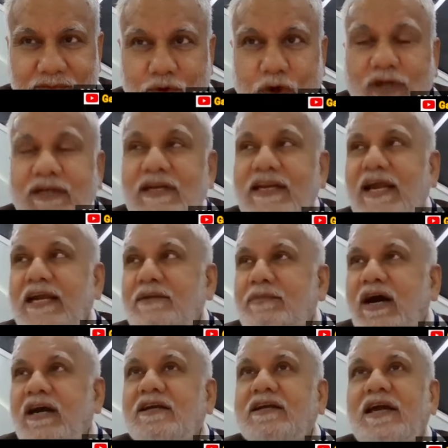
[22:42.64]
What
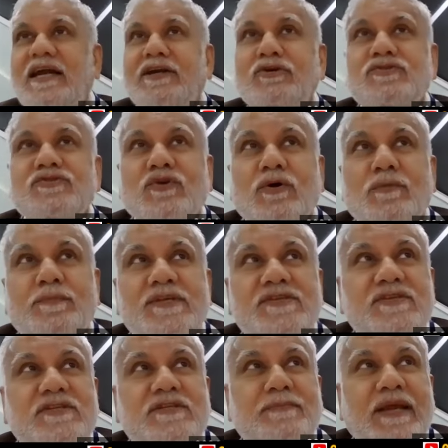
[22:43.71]
landmark
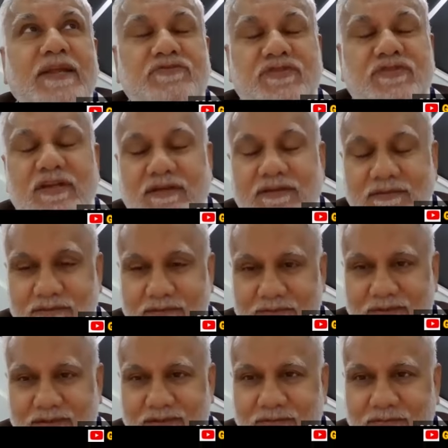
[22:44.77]
endoscopists mention?
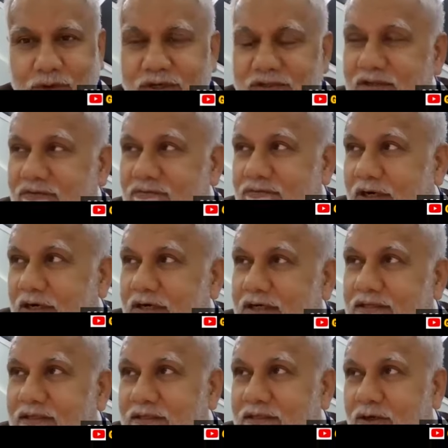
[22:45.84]
What is the
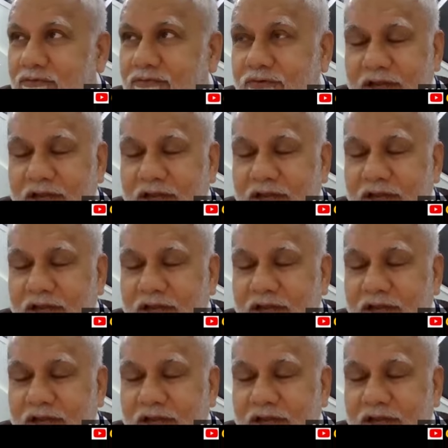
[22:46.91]
word or